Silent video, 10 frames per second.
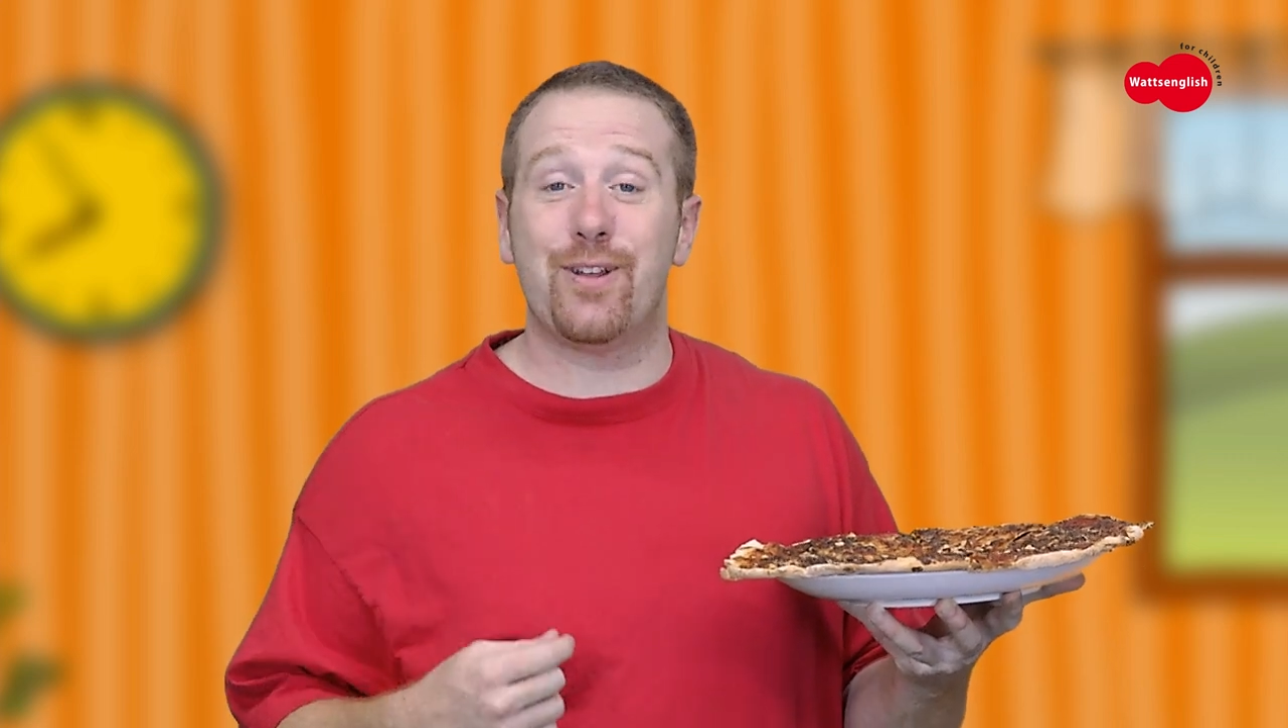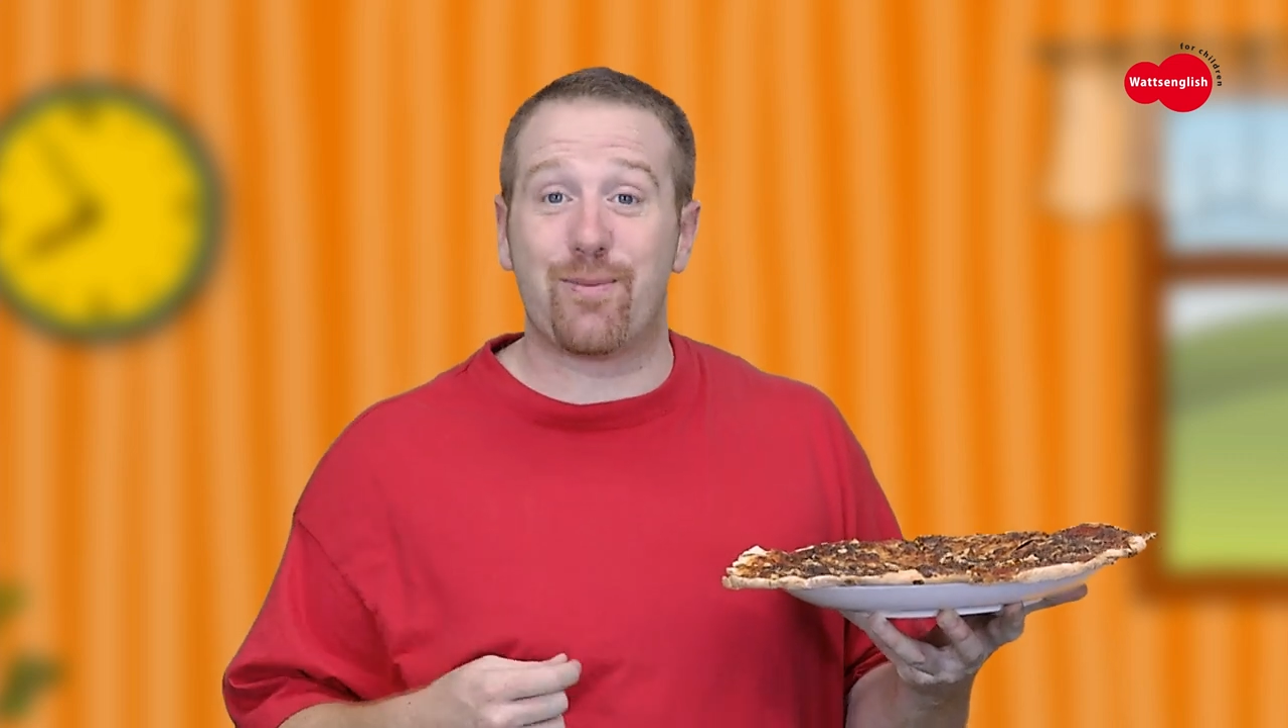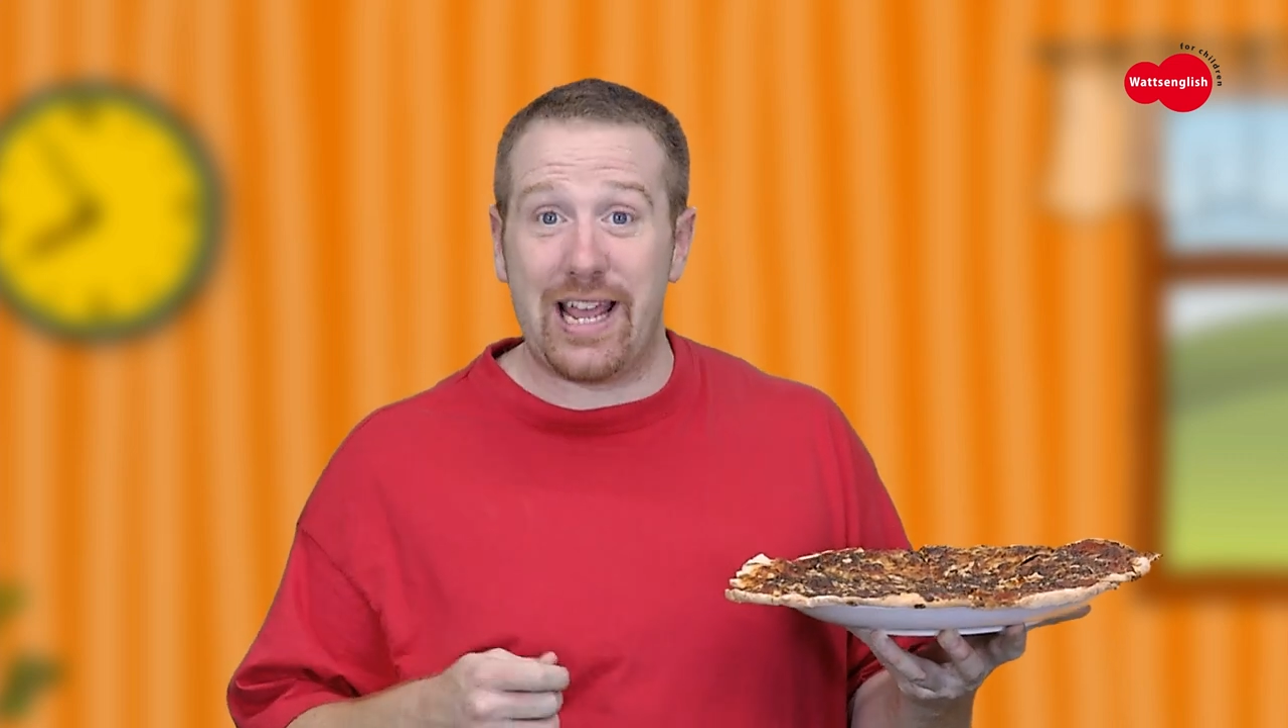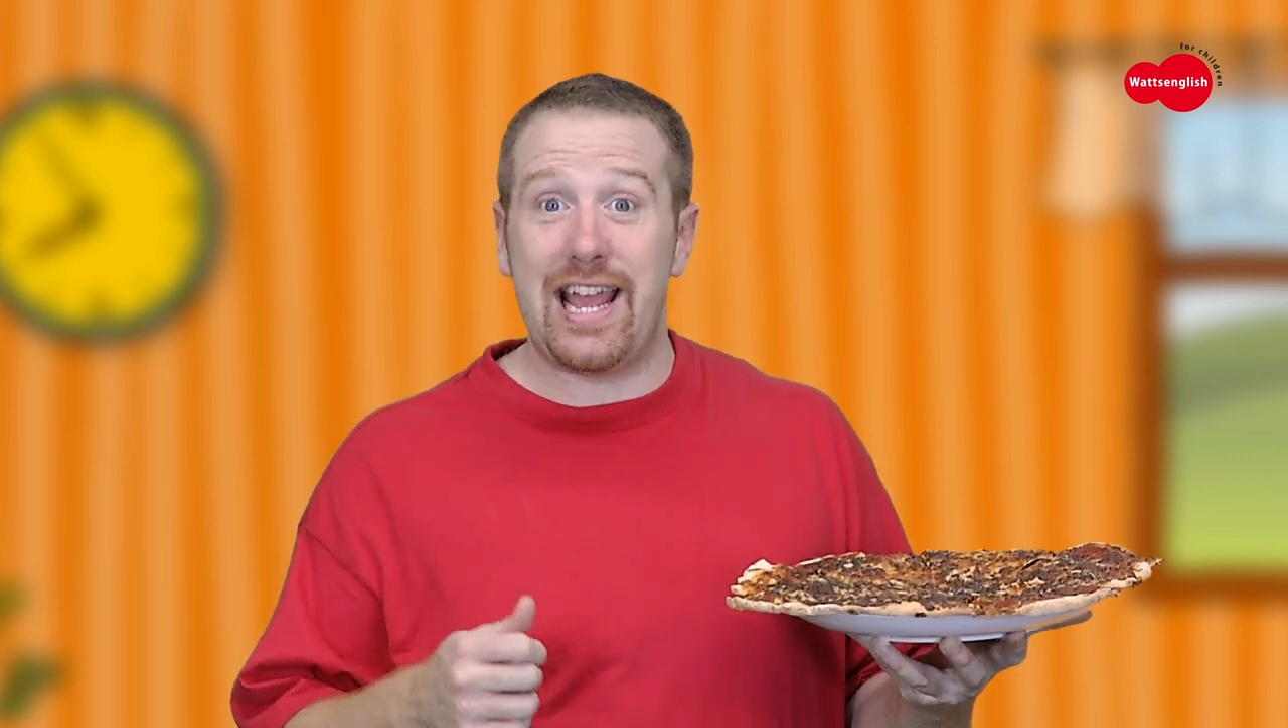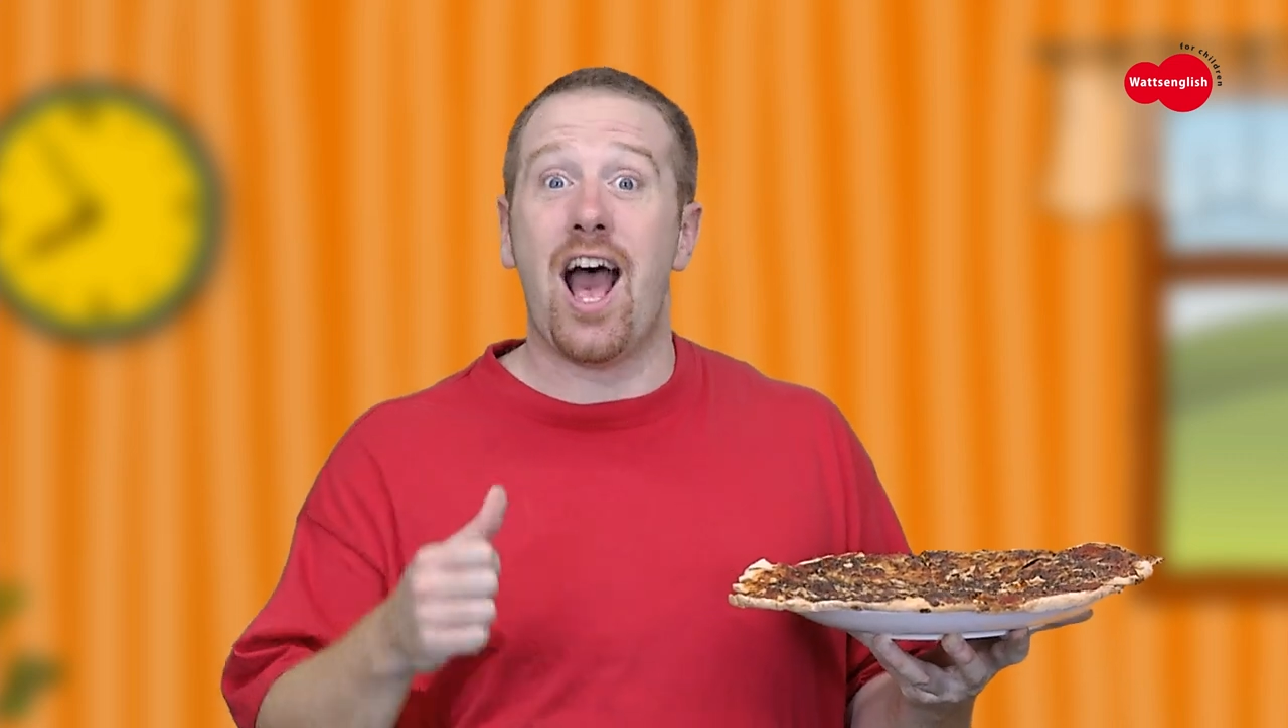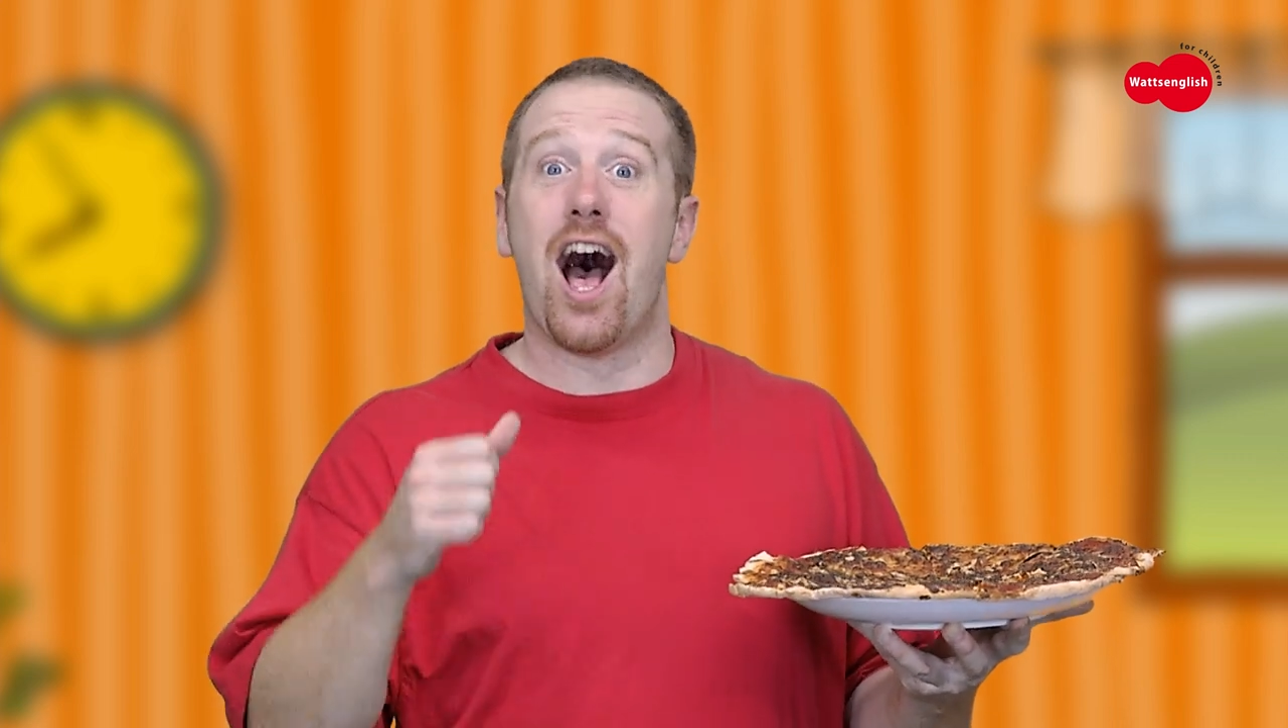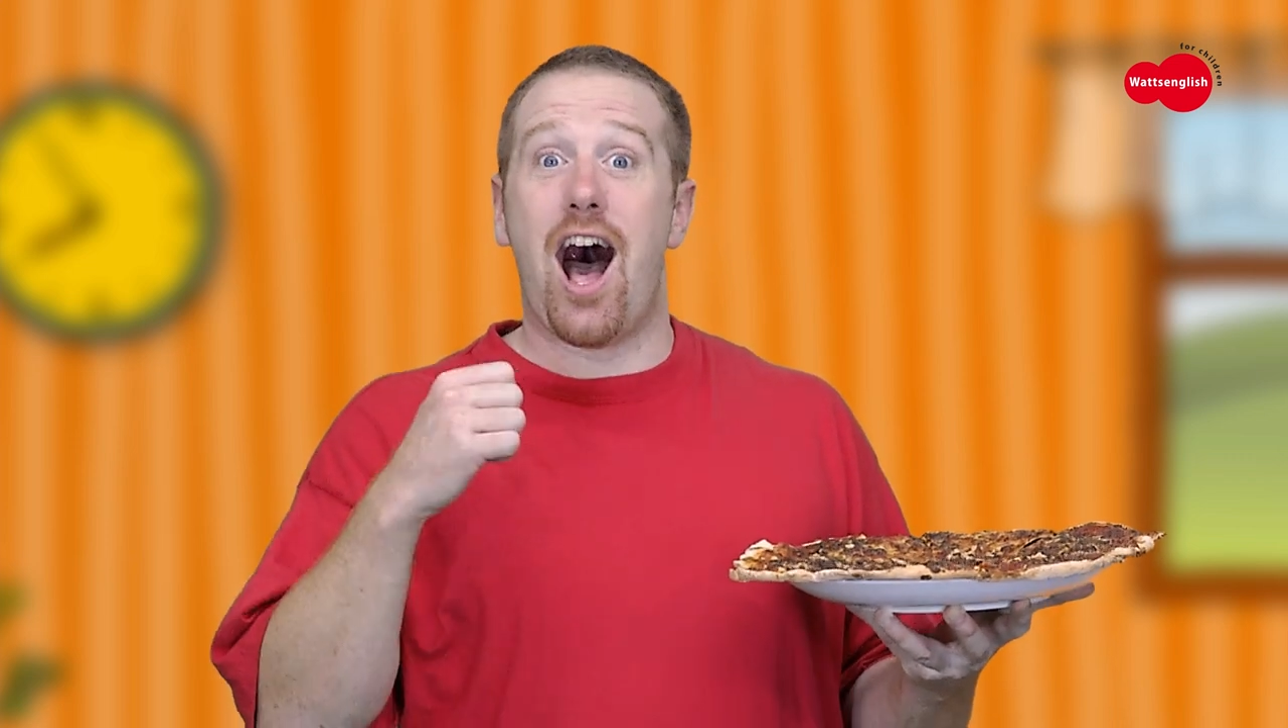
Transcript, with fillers: with me,